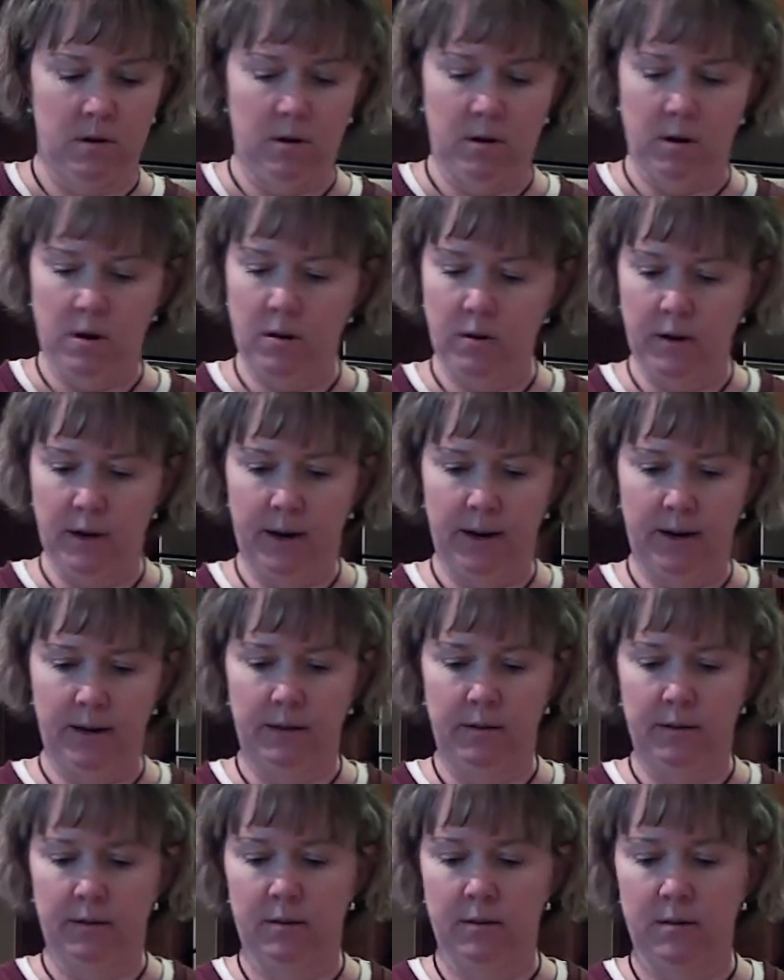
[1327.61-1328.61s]
Okay,
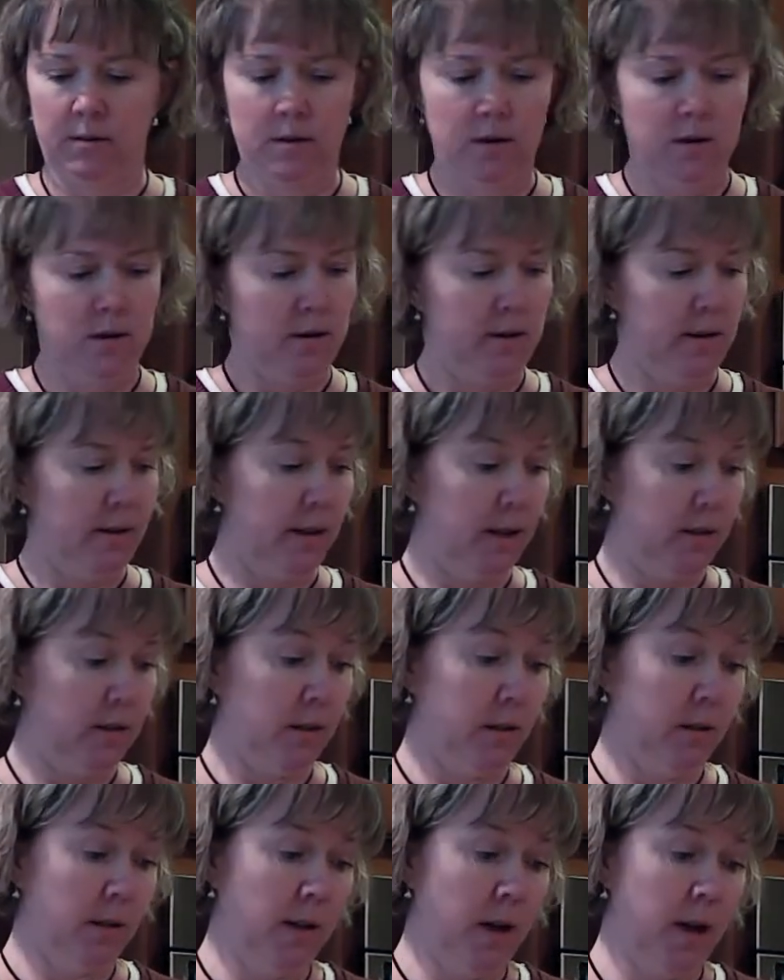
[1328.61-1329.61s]
now that's a
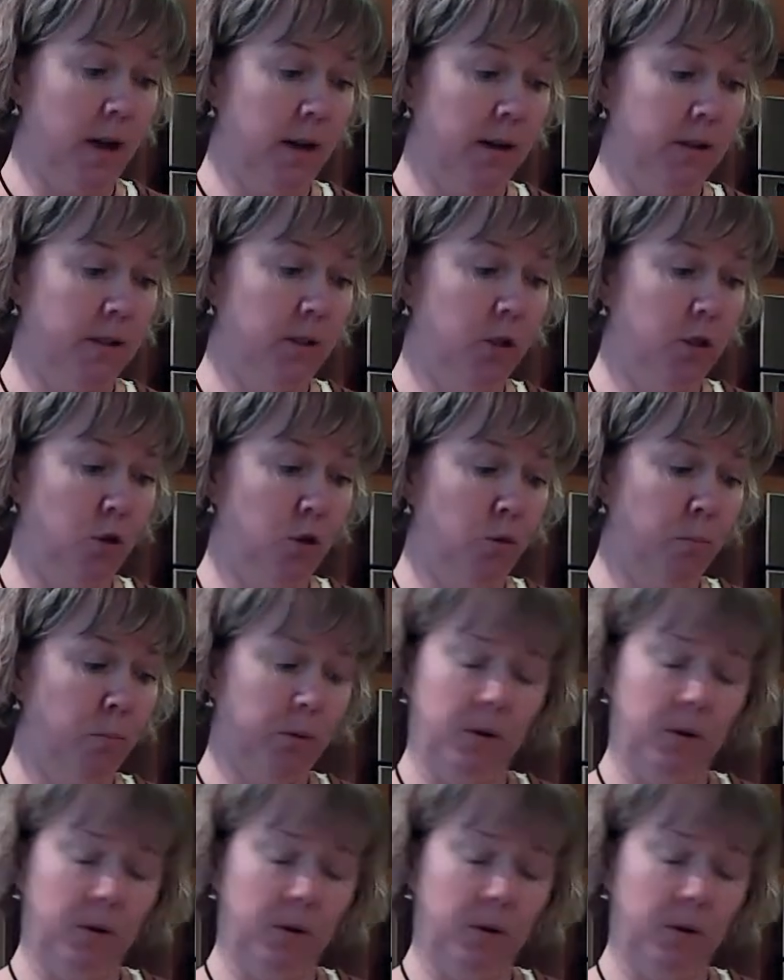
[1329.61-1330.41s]
lot of soup.